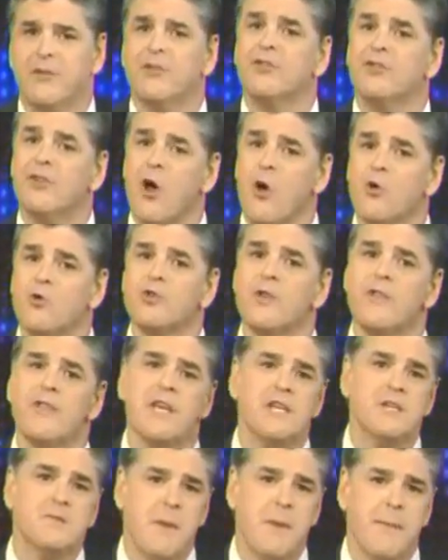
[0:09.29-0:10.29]
So, do
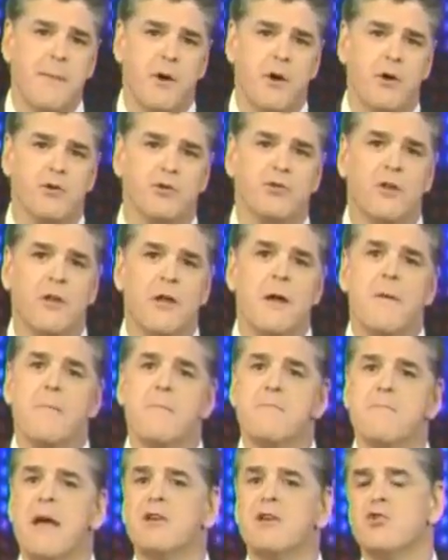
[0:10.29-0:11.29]
these memos
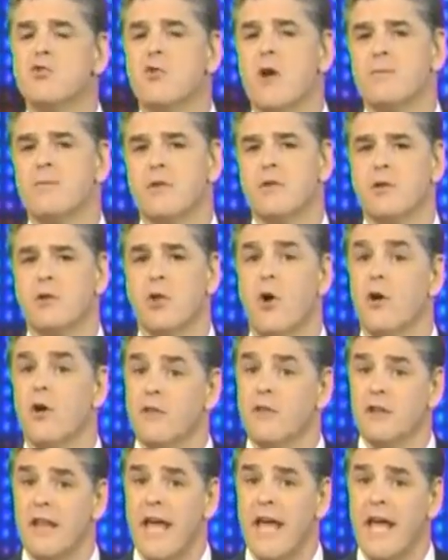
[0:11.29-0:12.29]
measure up to the law of
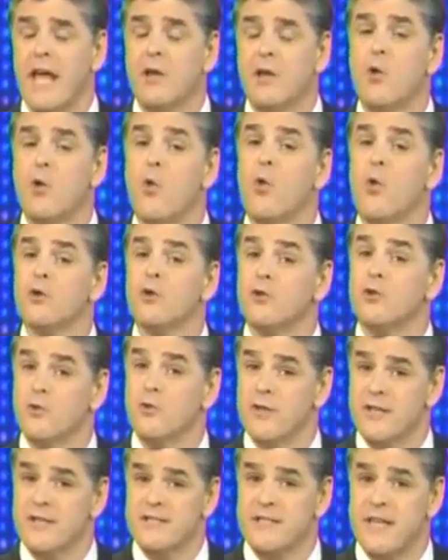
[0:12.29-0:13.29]
the land, or do
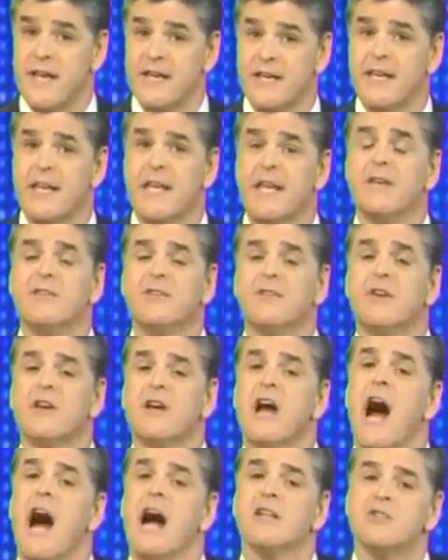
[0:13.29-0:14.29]
these techniques
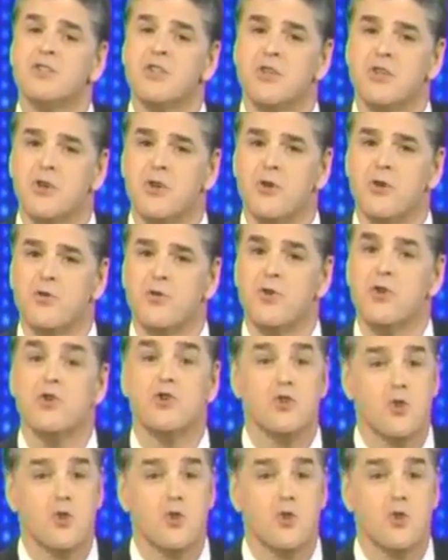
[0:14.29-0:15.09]
constitute